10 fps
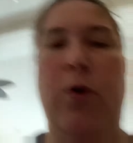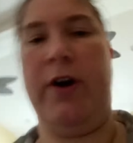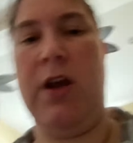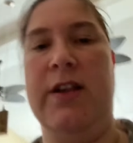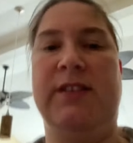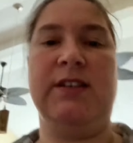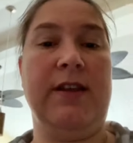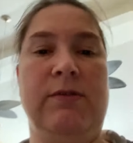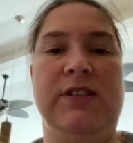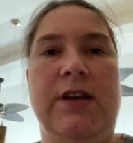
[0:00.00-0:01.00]
cuts and
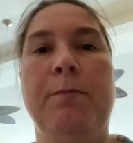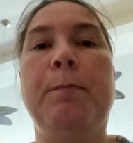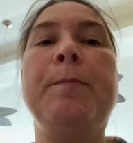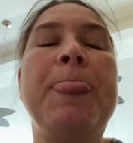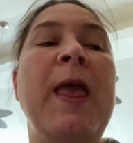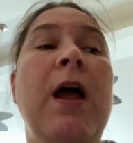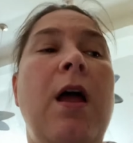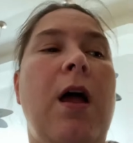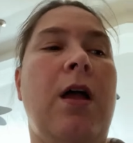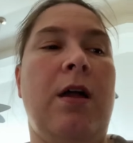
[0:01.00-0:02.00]
that was it.
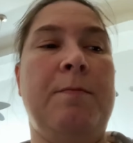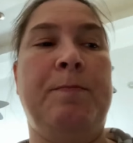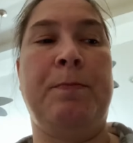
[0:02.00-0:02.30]
Um,